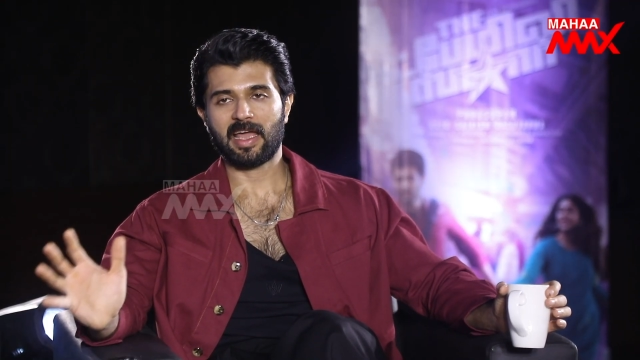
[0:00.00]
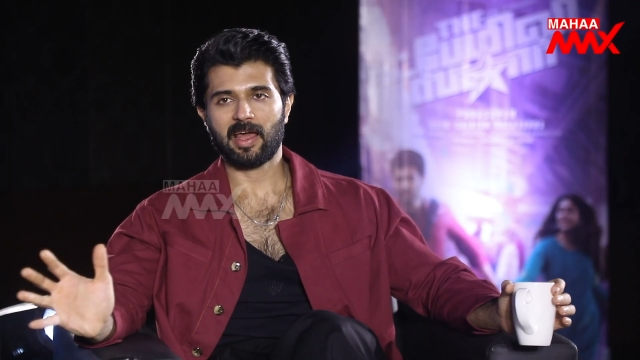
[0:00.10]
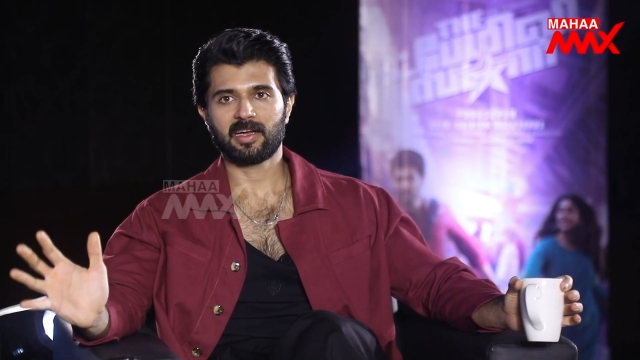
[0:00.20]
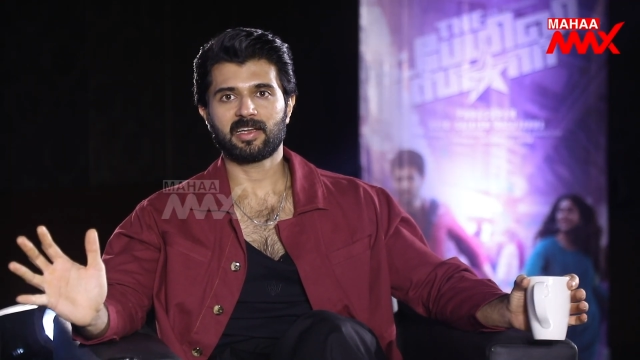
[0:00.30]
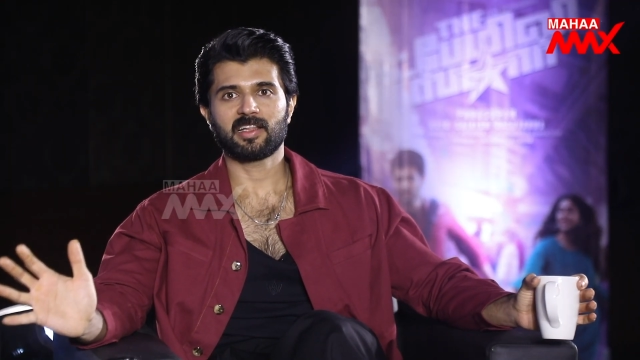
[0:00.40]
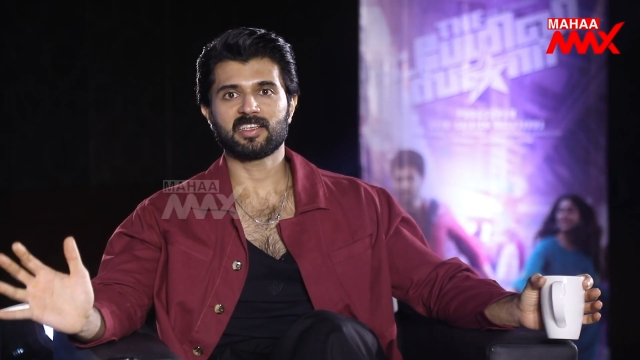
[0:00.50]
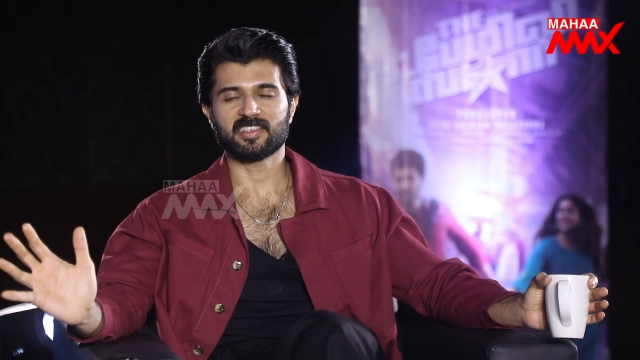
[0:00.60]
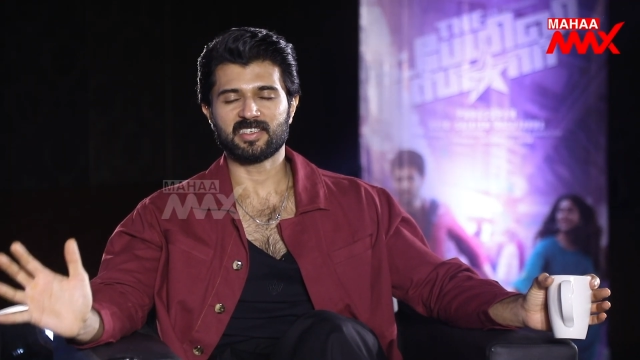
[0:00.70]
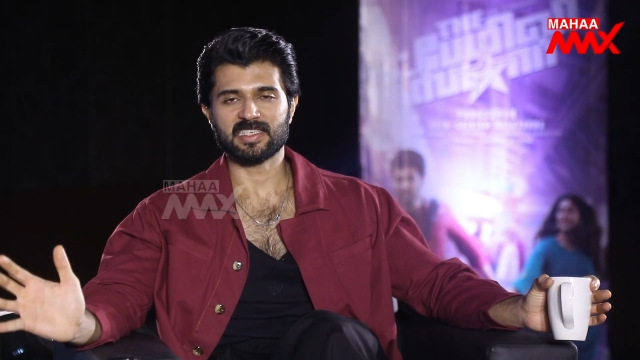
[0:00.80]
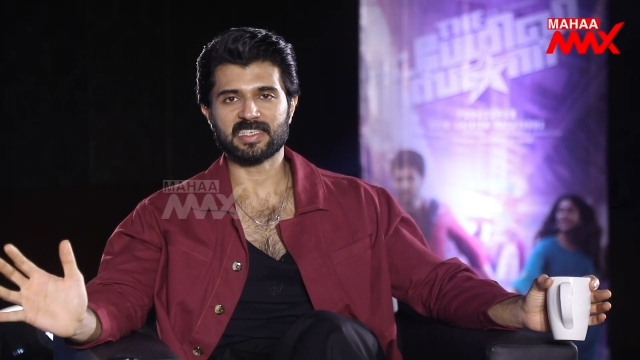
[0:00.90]
character
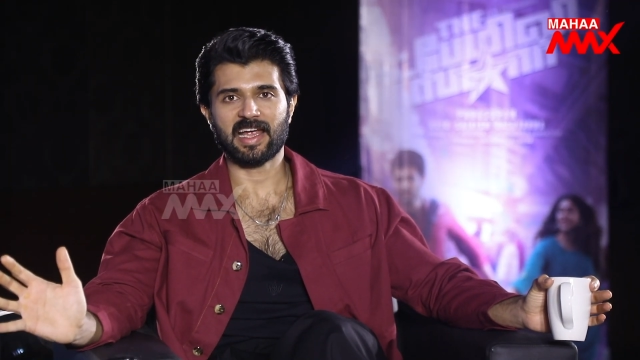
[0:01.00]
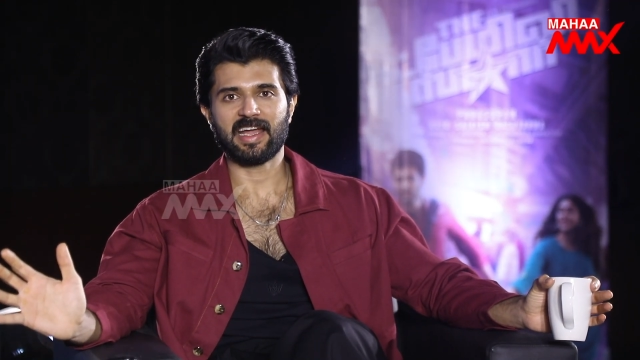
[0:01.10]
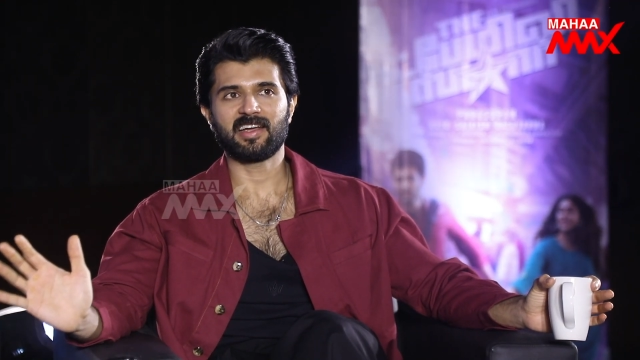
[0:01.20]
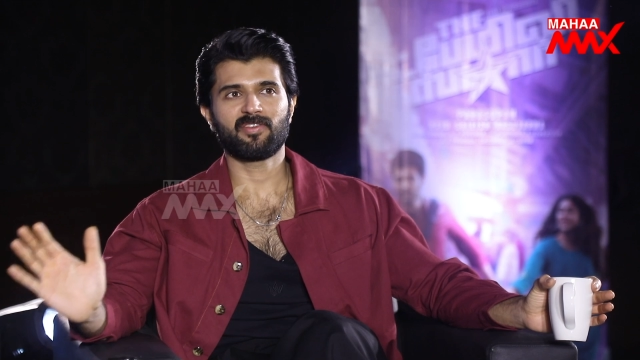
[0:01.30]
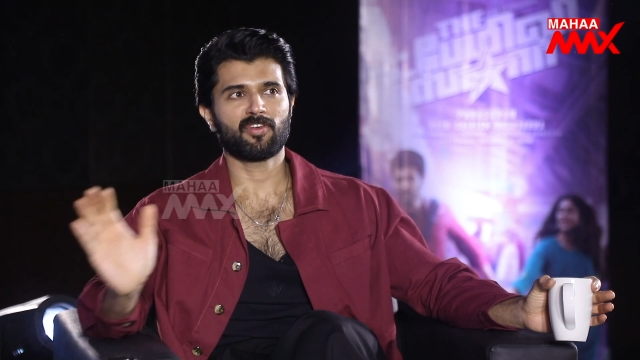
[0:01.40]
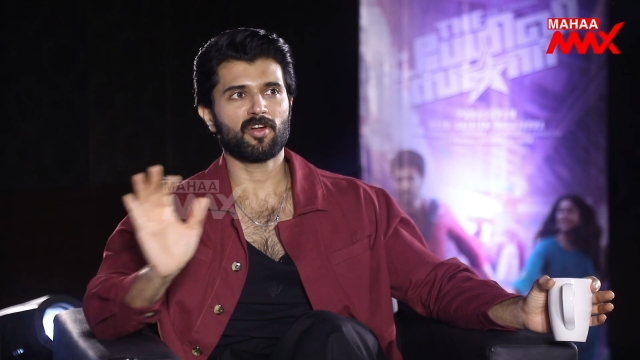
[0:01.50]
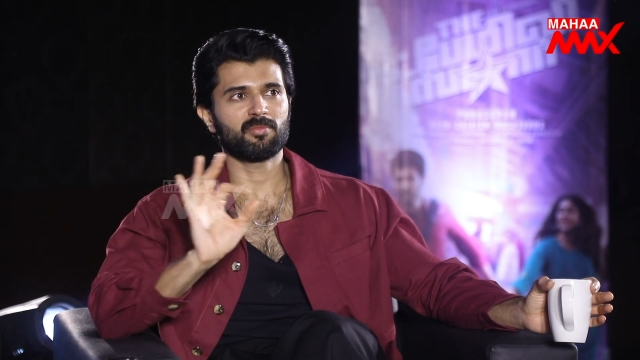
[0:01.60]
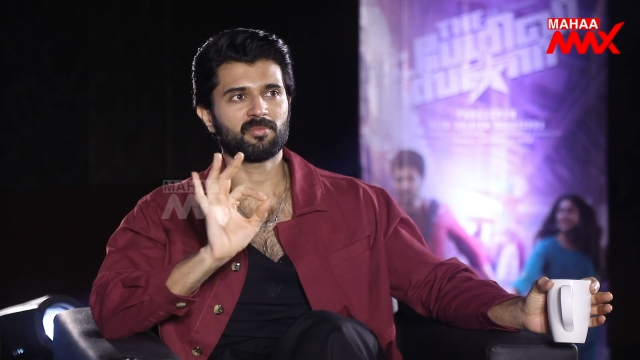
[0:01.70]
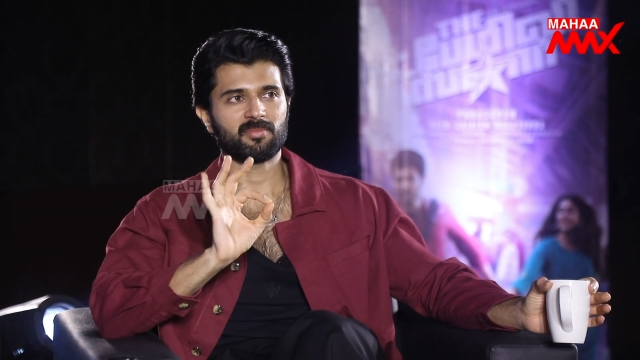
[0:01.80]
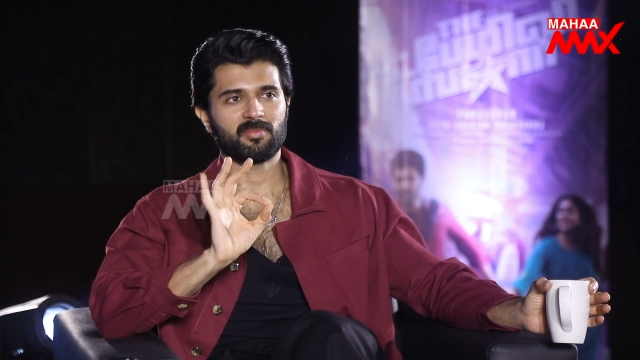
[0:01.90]
that's designed
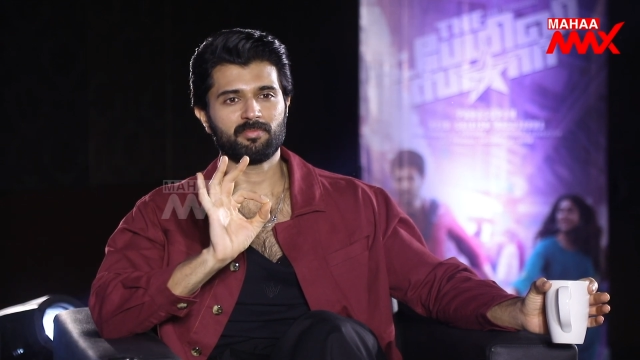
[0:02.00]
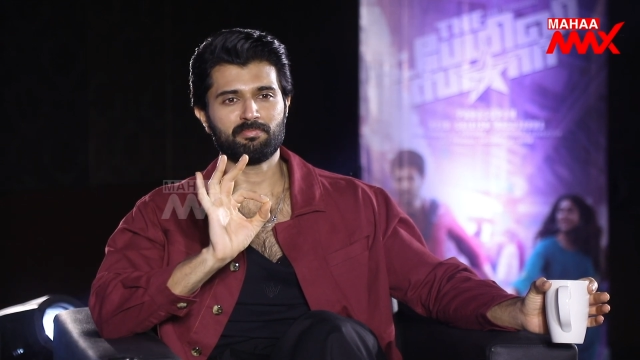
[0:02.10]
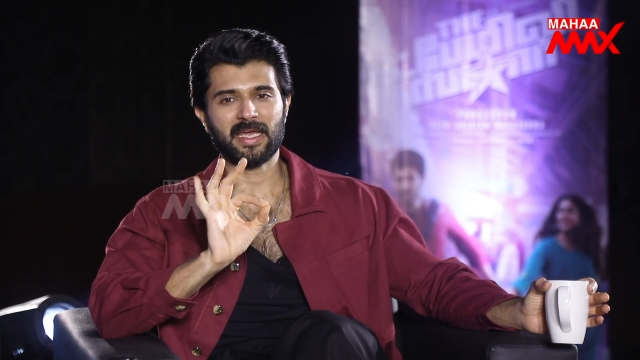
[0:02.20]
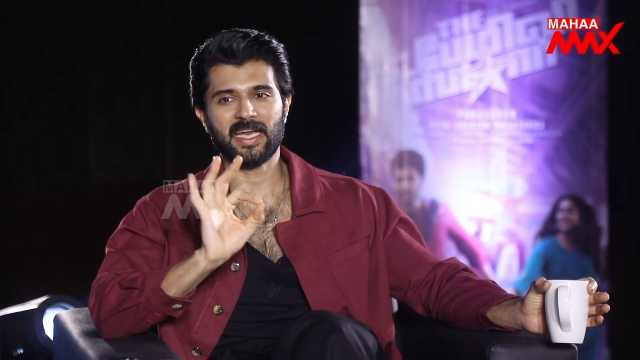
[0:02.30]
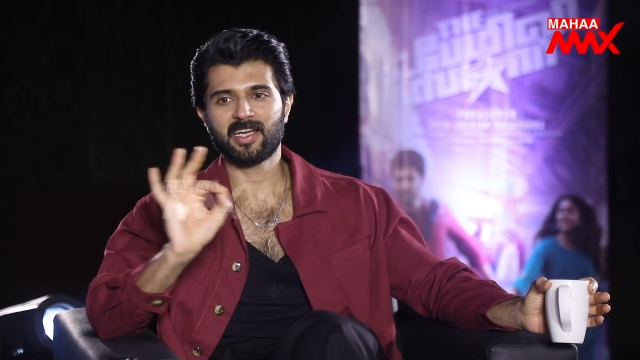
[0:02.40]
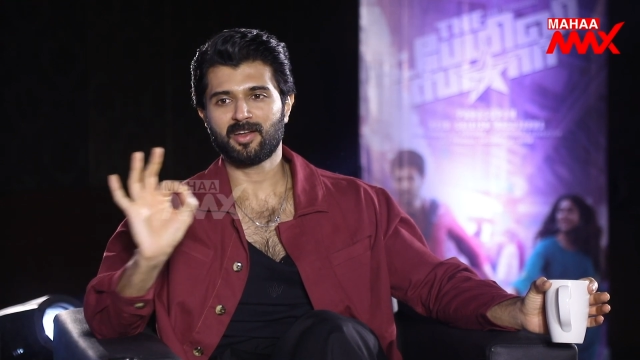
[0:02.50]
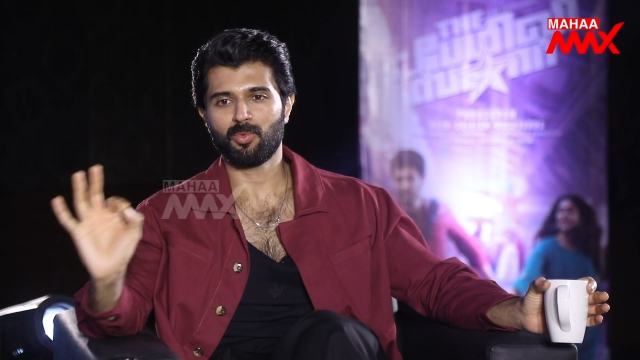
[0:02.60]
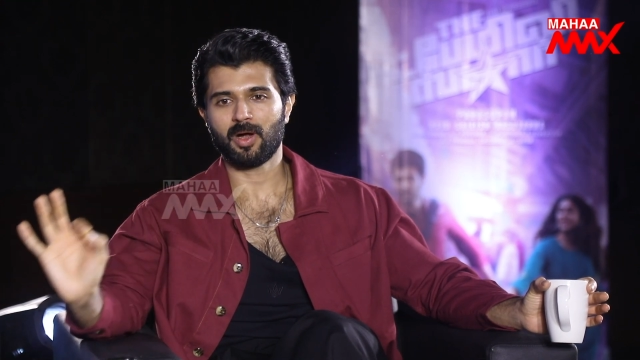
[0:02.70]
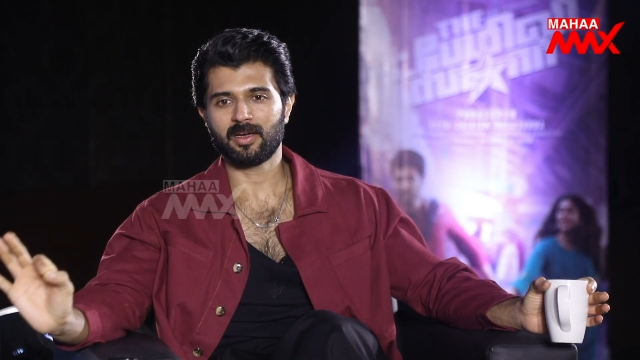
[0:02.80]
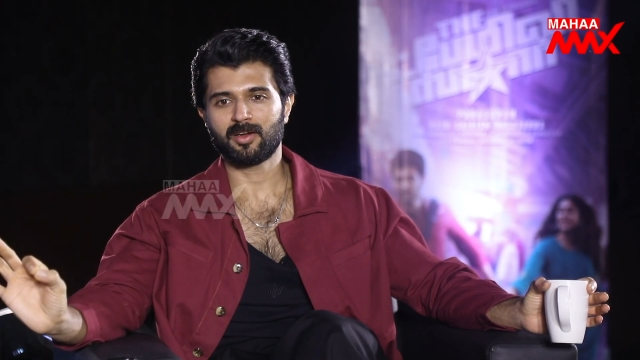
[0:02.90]
from minute
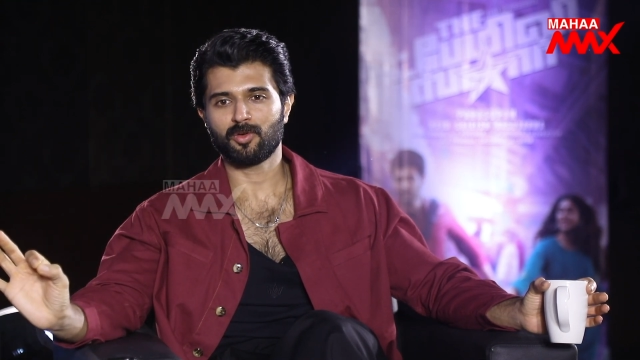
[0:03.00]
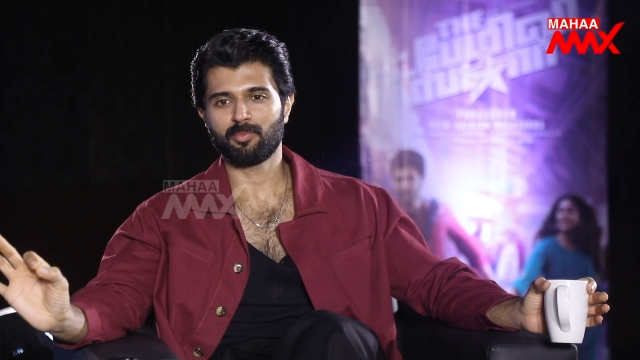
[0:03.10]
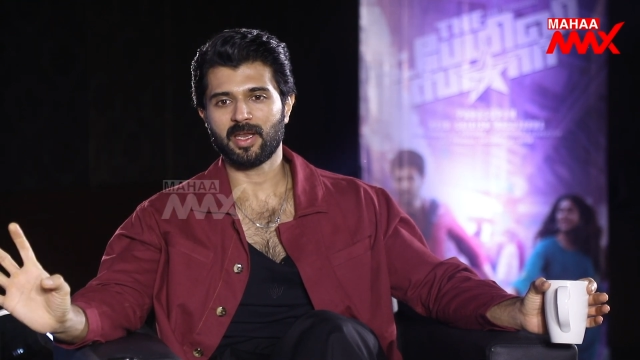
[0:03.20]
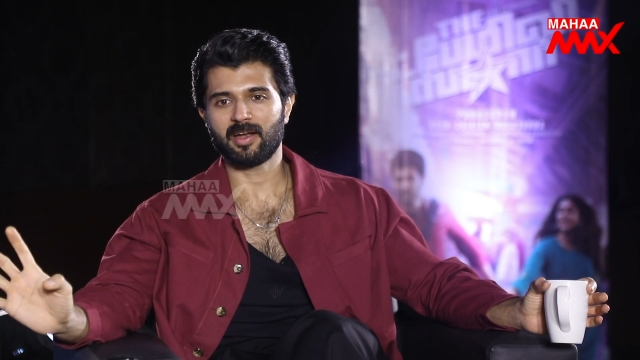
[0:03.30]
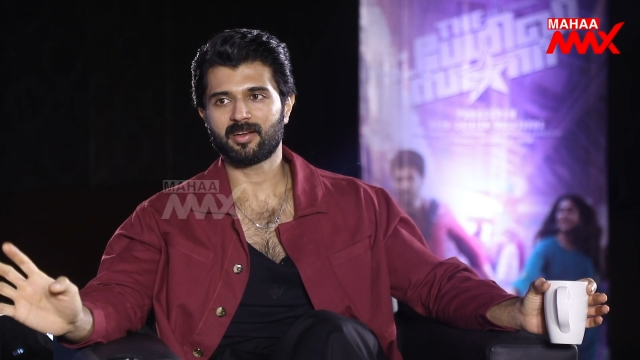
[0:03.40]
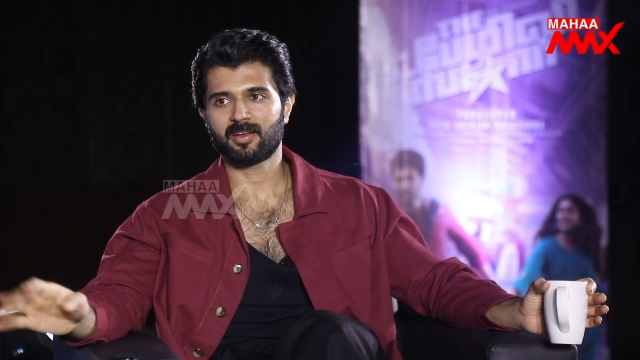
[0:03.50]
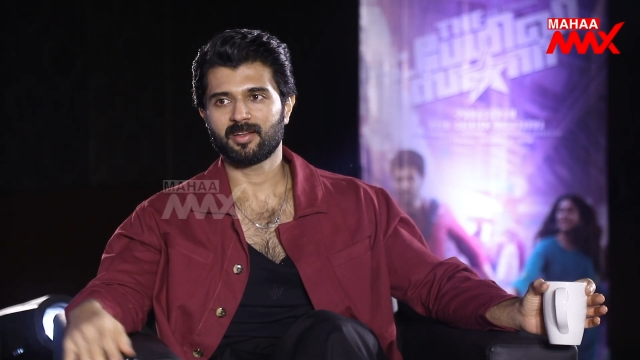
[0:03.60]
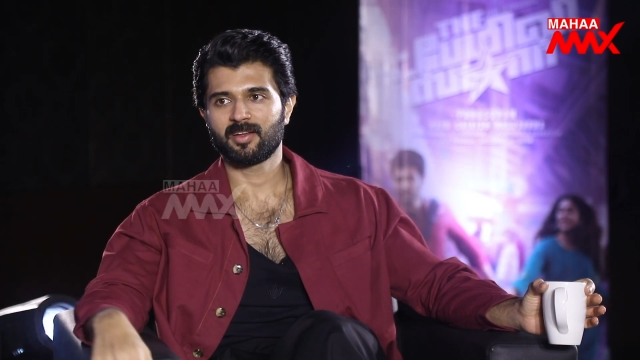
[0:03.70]
one to minute